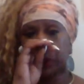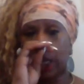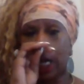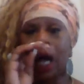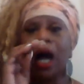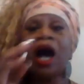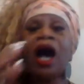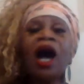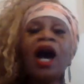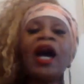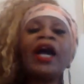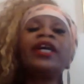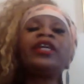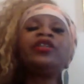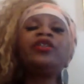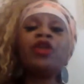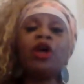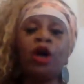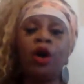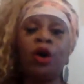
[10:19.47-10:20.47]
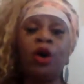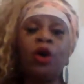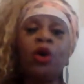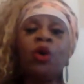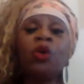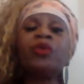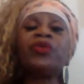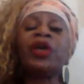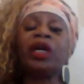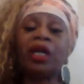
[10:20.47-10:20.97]
I
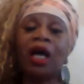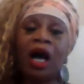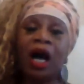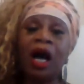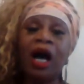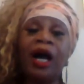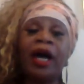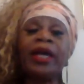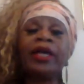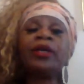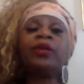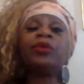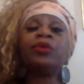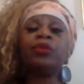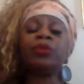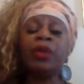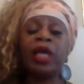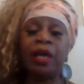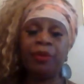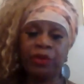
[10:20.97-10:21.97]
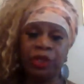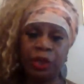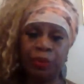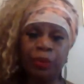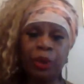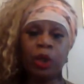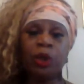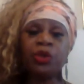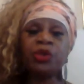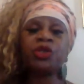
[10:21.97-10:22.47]
know that I am
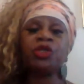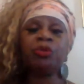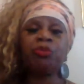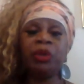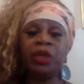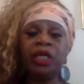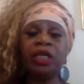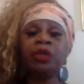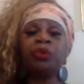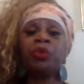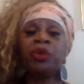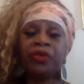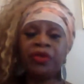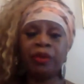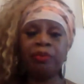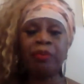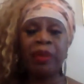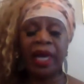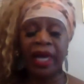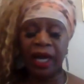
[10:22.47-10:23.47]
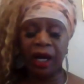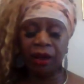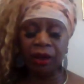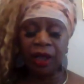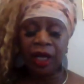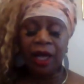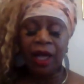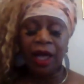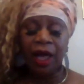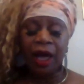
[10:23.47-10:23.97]
supposed to be with a male.
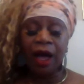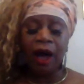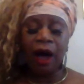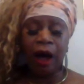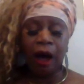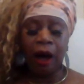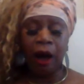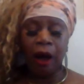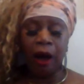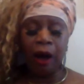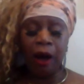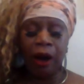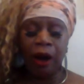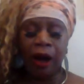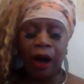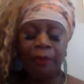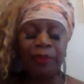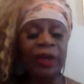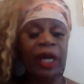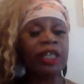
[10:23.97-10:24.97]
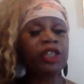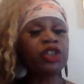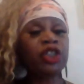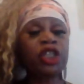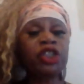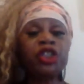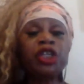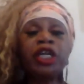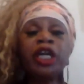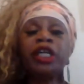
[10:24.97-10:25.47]
I'm not
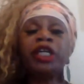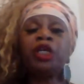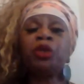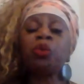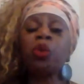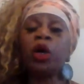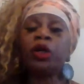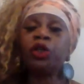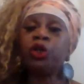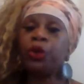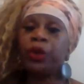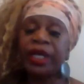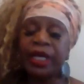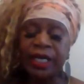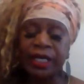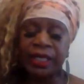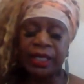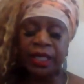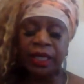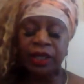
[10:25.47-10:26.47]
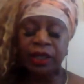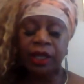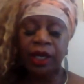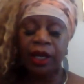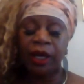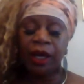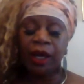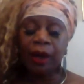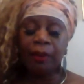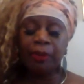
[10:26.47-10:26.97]
judging anyone who isn't,
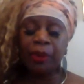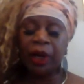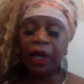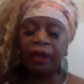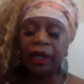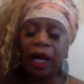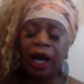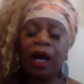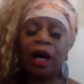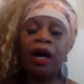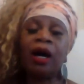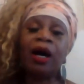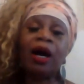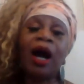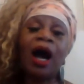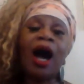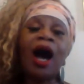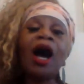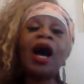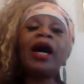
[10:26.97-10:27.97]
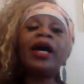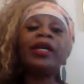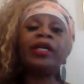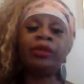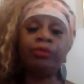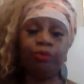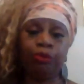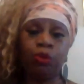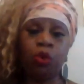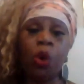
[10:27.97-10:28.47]
but I
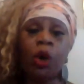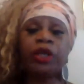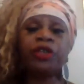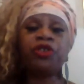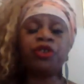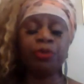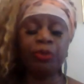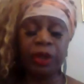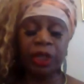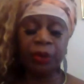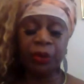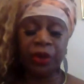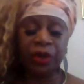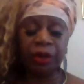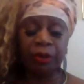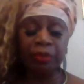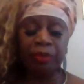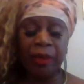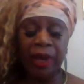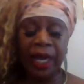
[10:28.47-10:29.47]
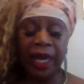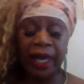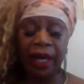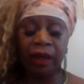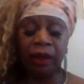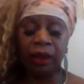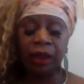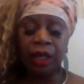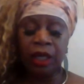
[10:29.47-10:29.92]
want to be with a male.